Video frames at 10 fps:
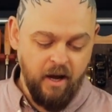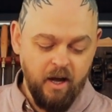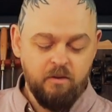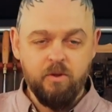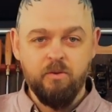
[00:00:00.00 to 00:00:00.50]

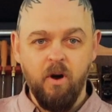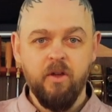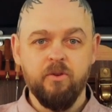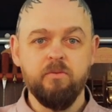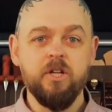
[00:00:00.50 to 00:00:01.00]
I would
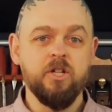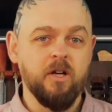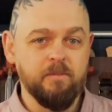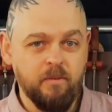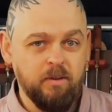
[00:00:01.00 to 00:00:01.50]
rather
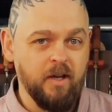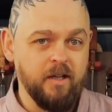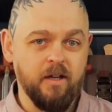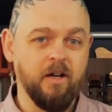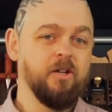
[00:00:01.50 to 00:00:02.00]
resharpen a
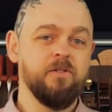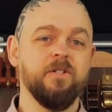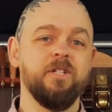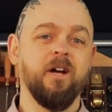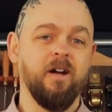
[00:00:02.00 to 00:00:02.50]
plane
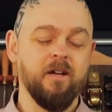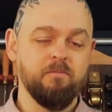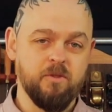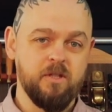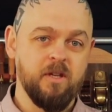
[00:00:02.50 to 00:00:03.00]
100
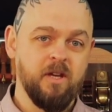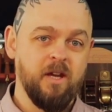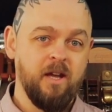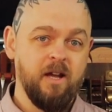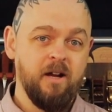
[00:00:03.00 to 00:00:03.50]
times
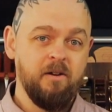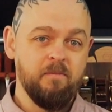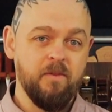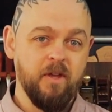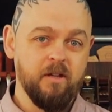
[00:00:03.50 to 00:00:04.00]

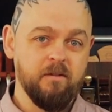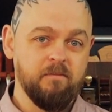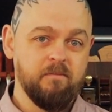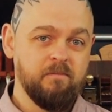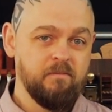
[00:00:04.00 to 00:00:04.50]
than,
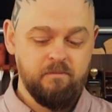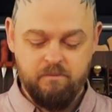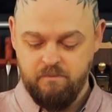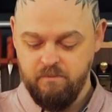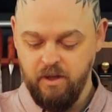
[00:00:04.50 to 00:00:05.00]

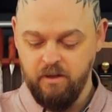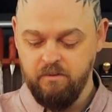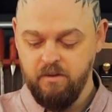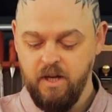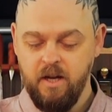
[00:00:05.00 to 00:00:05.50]
you know,
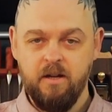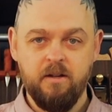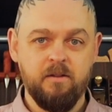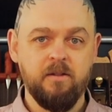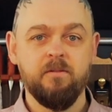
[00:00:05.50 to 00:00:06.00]

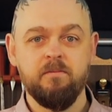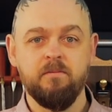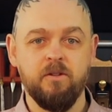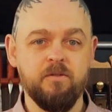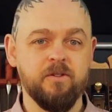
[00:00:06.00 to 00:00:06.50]

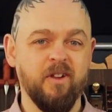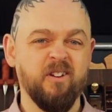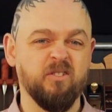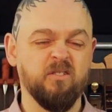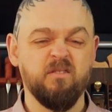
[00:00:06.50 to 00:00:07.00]
lose a
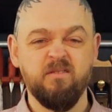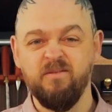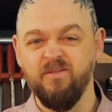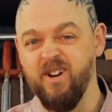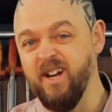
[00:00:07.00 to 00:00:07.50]
knuckle,
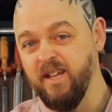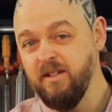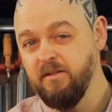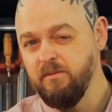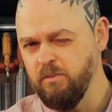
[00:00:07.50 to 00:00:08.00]
really,
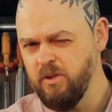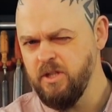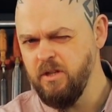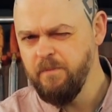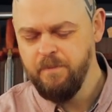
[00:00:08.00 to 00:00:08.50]

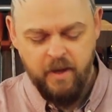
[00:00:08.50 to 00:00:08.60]
wouldn't you?